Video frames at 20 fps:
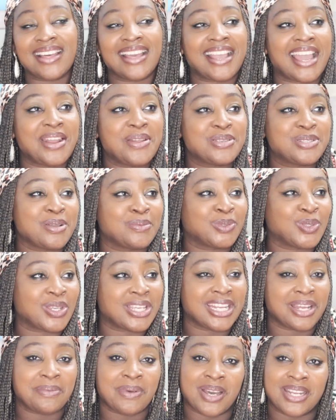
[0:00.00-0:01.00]
I cannot stop
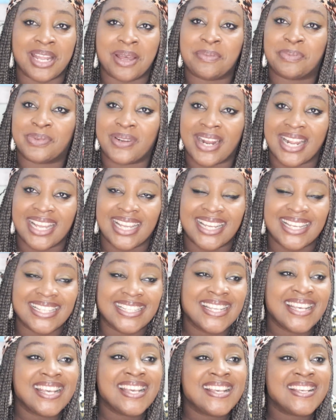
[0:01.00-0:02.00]
talking about that prank.
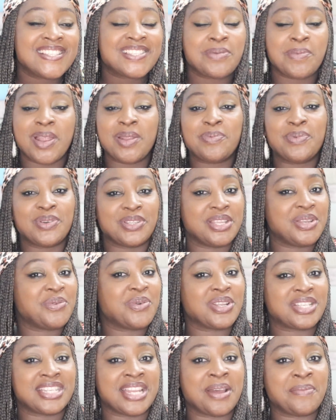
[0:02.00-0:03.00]
So many people didn't
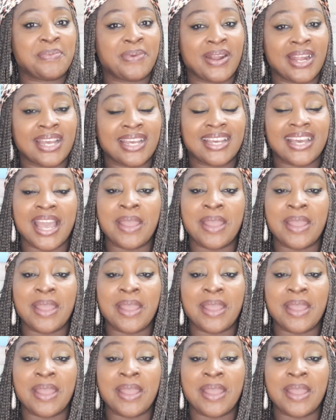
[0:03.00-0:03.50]
watch that prank.